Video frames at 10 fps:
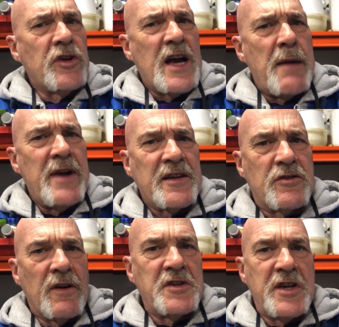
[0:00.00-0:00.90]
carburetors, because
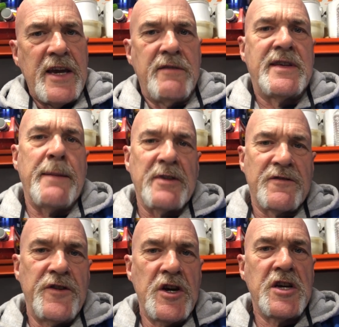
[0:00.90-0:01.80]
obviously tappets
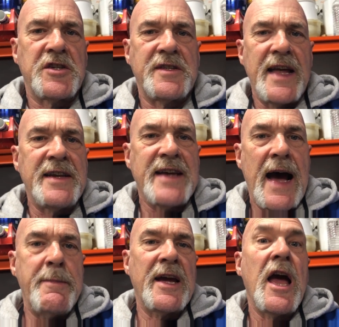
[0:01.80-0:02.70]
first, then
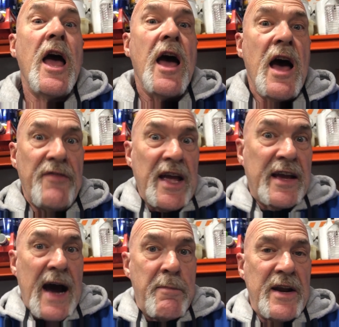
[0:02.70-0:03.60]
timing, and then
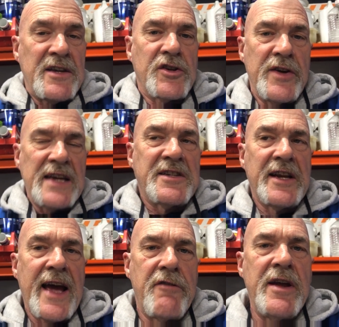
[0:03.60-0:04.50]
carburetors. So
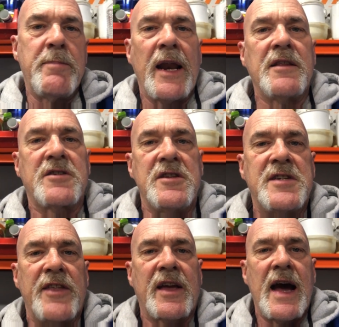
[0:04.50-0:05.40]
yesterday I rebalanced and
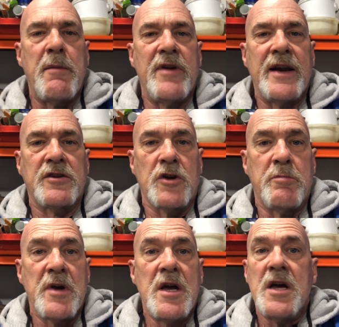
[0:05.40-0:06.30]
set the carburetors
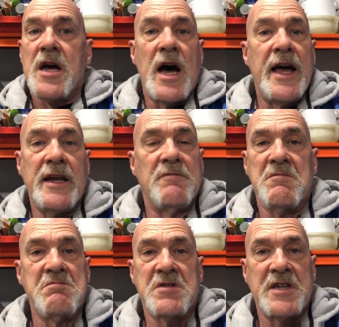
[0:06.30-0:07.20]
up, and it
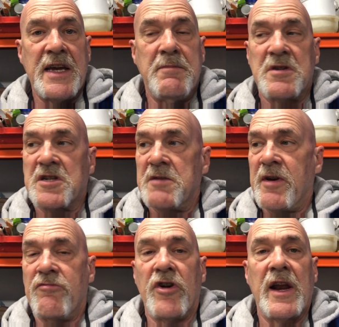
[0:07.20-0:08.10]
seems to be
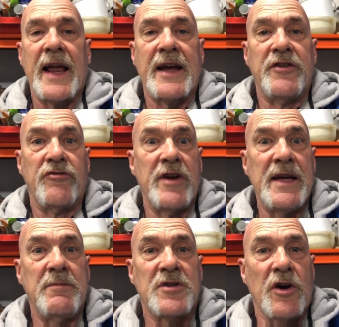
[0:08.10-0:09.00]
running like a
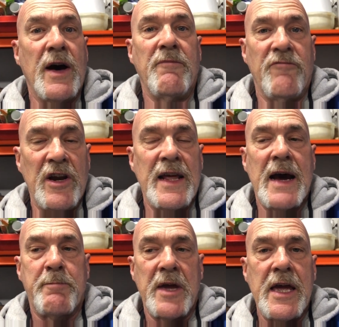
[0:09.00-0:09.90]
dream, so I'm really
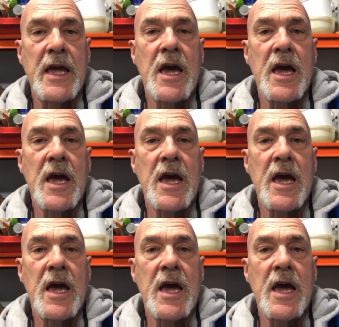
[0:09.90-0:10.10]
happy.